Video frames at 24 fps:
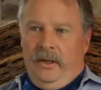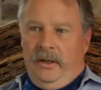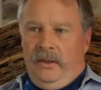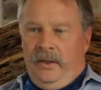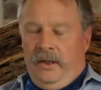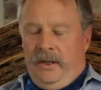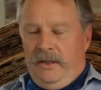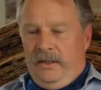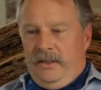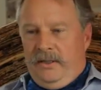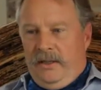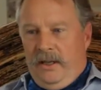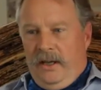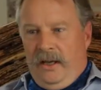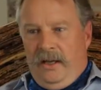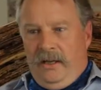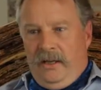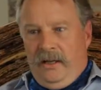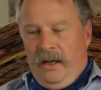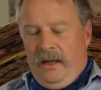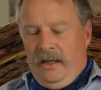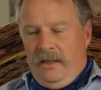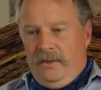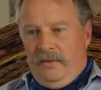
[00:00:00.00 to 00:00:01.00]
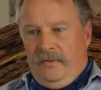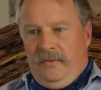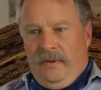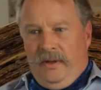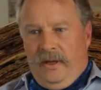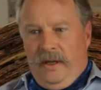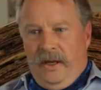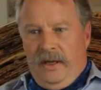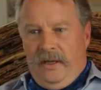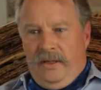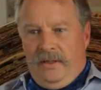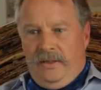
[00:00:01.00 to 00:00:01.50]
They set
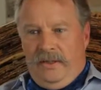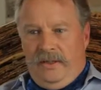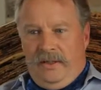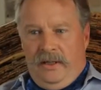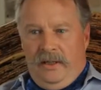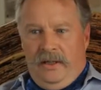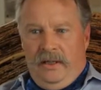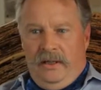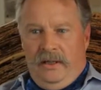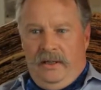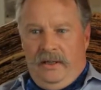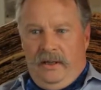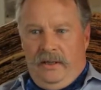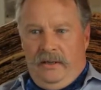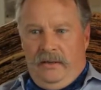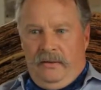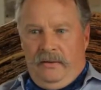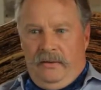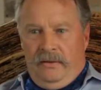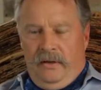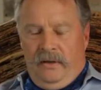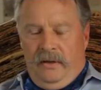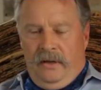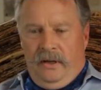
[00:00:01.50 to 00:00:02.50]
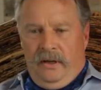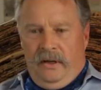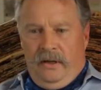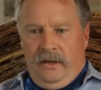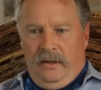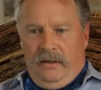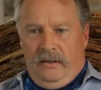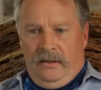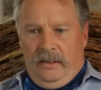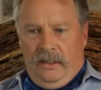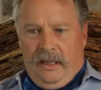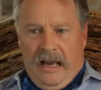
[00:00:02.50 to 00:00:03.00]
HVAC
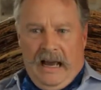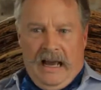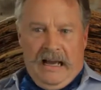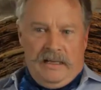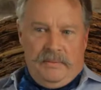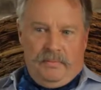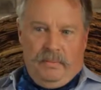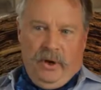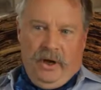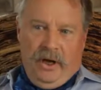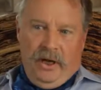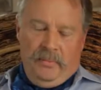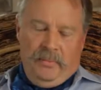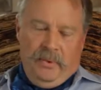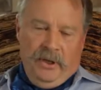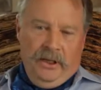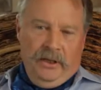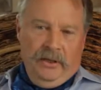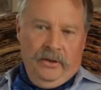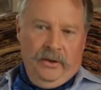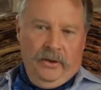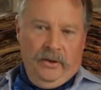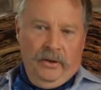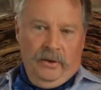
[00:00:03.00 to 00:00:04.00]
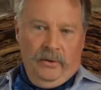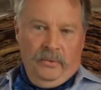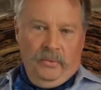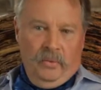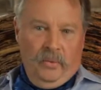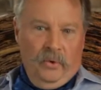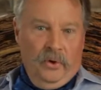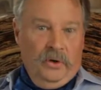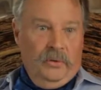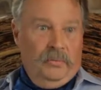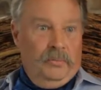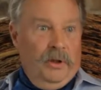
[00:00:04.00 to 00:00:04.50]
and gas piping on
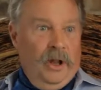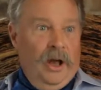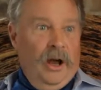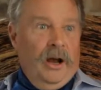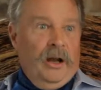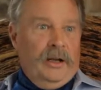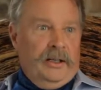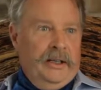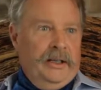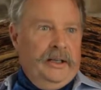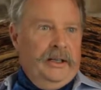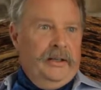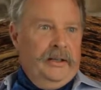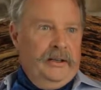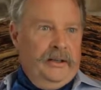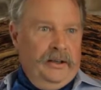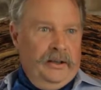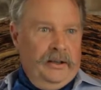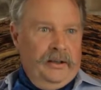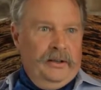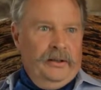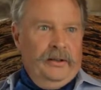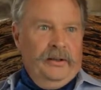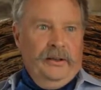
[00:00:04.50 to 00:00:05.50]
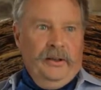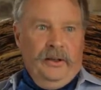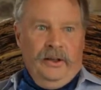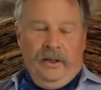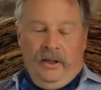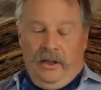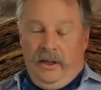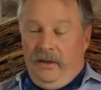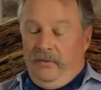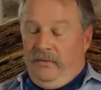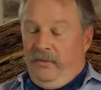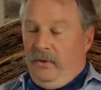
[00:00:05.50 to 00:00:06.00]
wood blocking, and
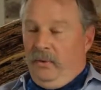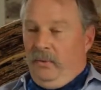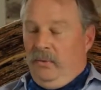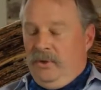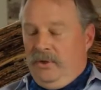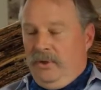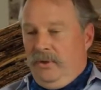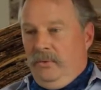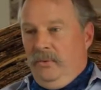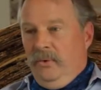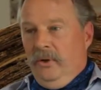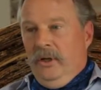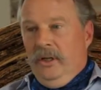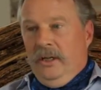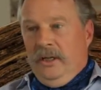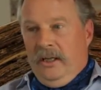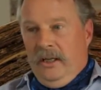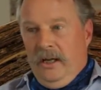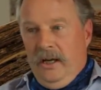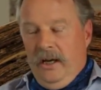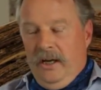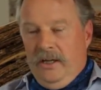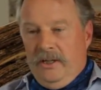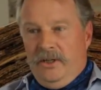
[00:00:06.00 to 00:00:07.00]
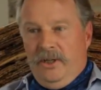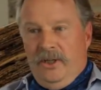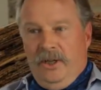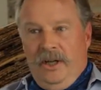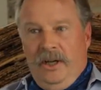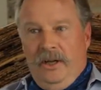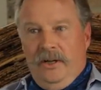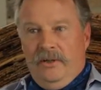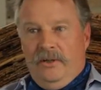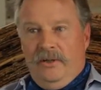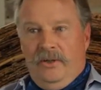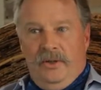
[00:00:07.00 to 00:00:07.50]
if it was a really
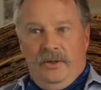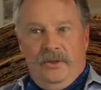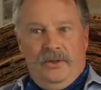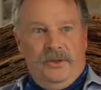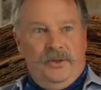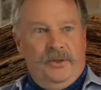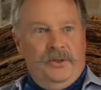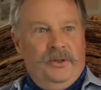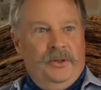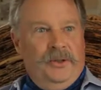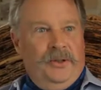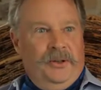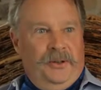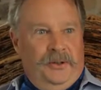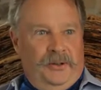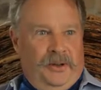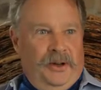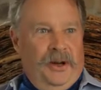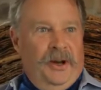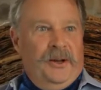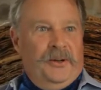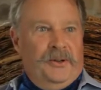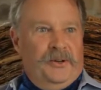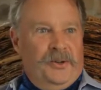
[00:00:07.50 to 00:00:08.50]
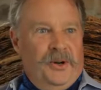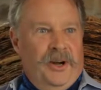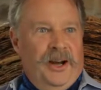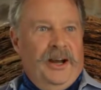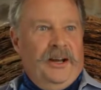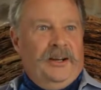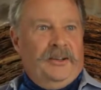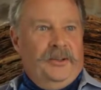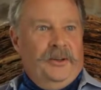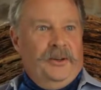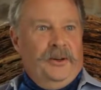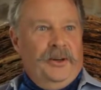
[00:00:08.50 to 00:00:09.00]
conscientious
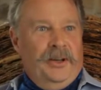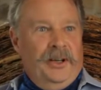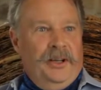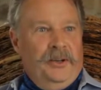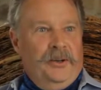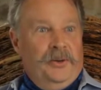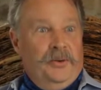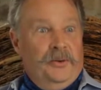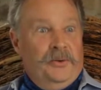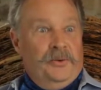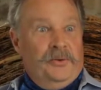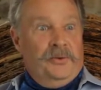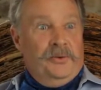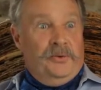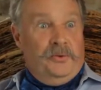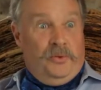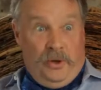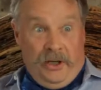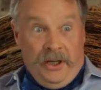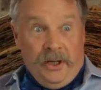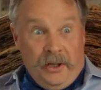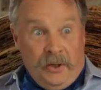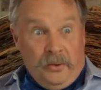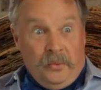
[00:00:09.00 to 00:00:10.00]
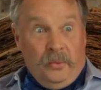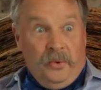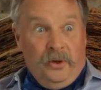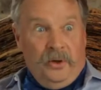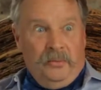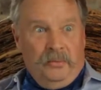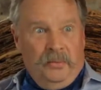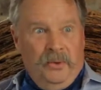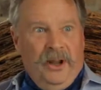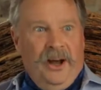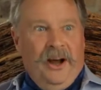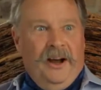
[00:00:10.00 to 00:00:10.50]
contractor, he used treated
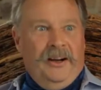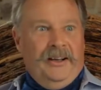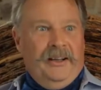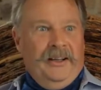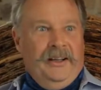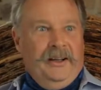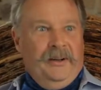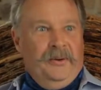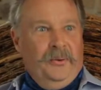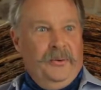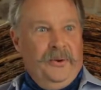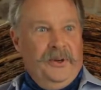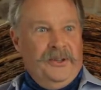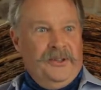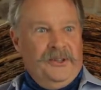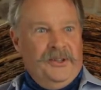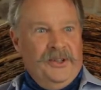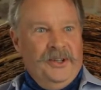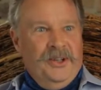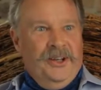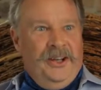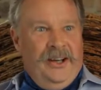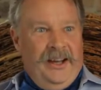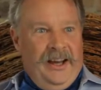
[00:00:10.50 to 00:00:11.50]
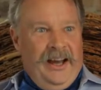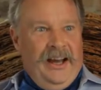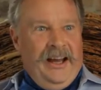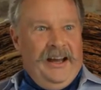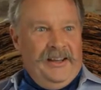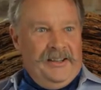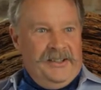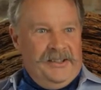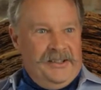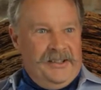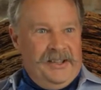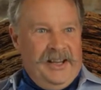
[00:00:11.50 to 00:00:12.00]
wood blocking, which
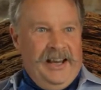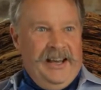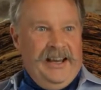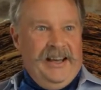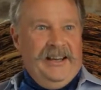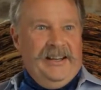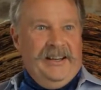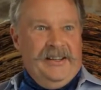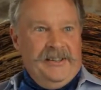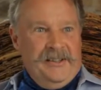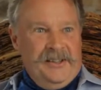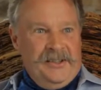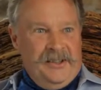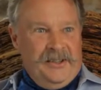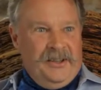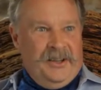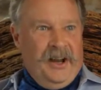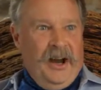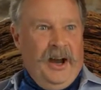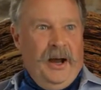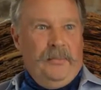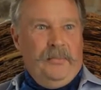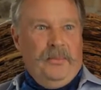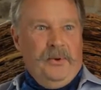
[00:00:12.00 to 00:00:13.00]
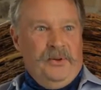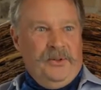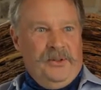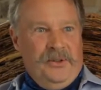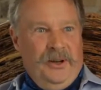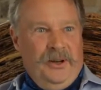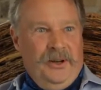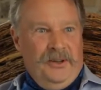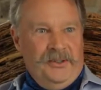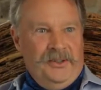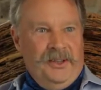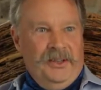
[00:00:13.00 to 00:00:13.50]
has tannins and copper
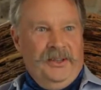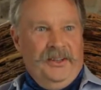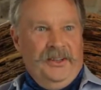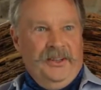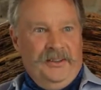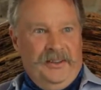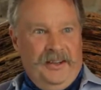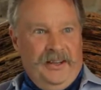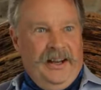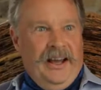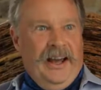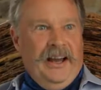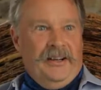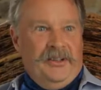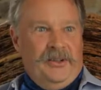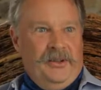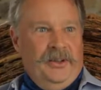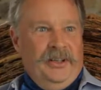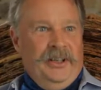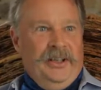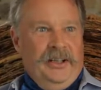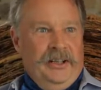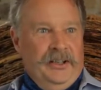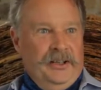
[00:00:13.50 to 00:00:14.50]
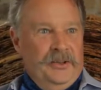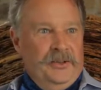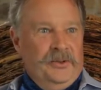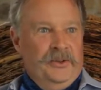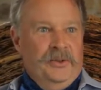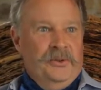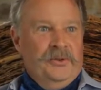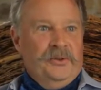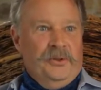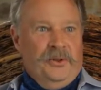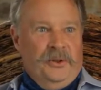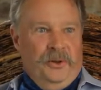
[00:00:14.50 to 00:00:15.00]
salts in it that actually
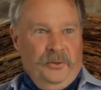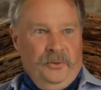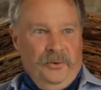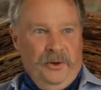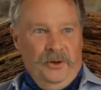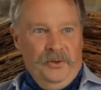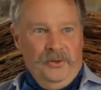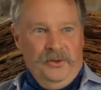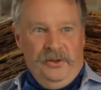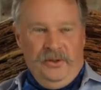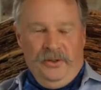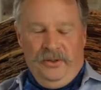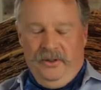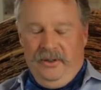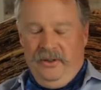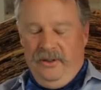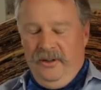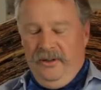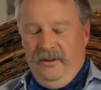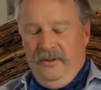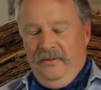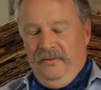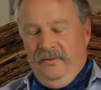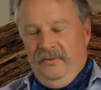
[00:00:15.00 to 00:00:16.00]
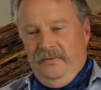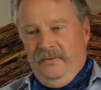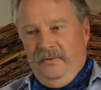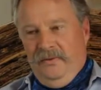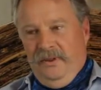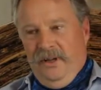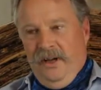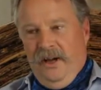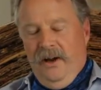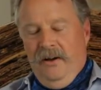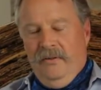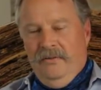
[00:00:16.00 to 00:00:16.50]
induce corrosion of
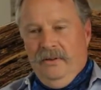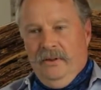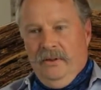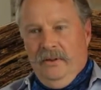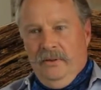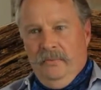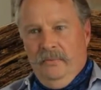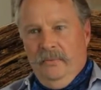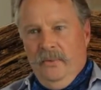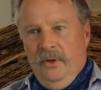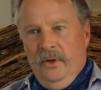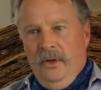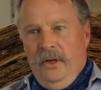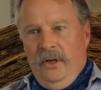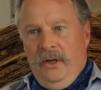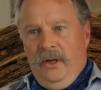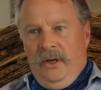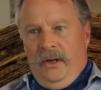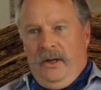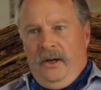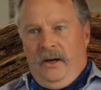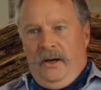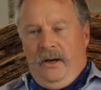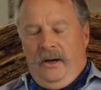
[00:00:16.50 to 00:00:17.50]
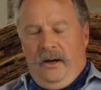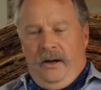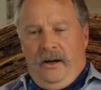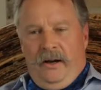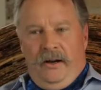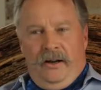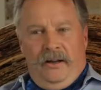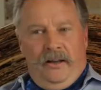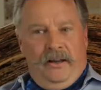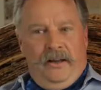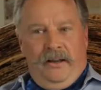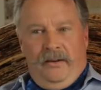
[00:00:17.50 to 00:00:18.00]
Galvalume.
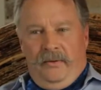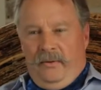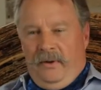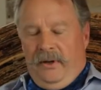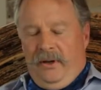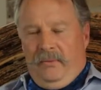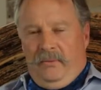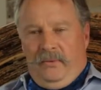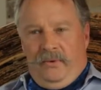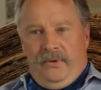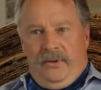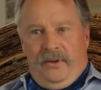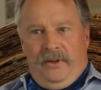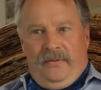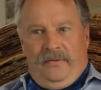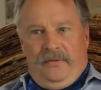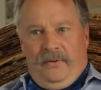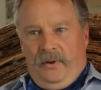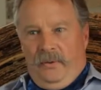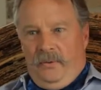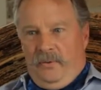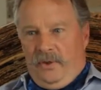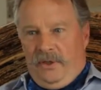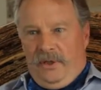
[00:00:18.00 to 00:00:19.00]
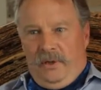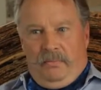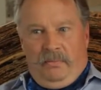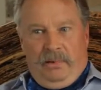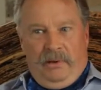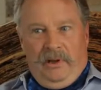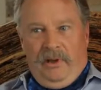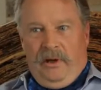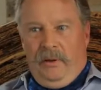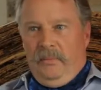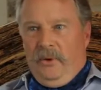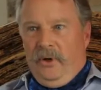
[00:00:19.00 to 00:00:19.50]
If it was a
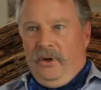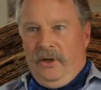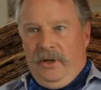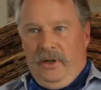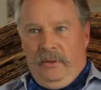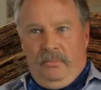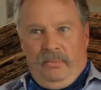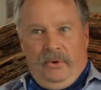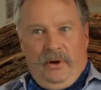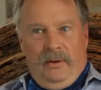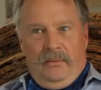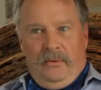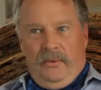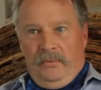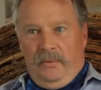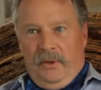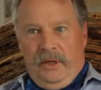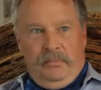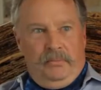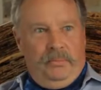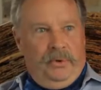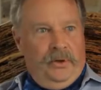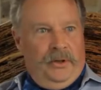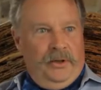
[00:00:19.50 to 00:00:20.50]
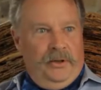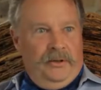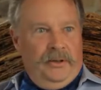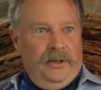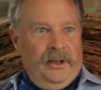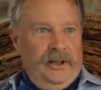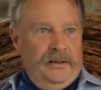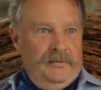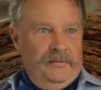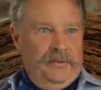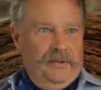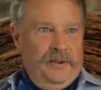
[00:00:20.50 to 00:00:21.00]
plumber, he probably put a
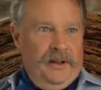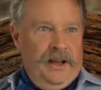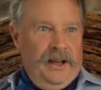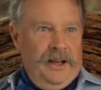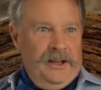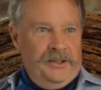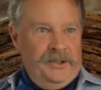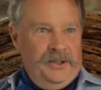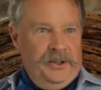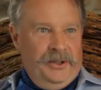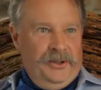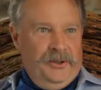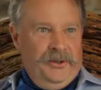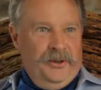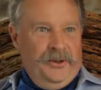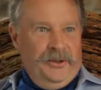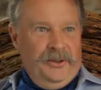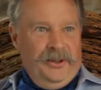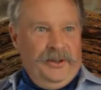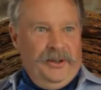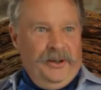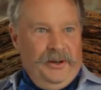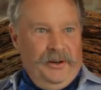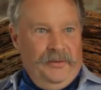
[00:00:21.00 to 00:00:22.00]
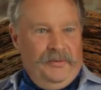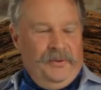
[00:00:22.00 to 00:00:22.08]
lead flashing on there.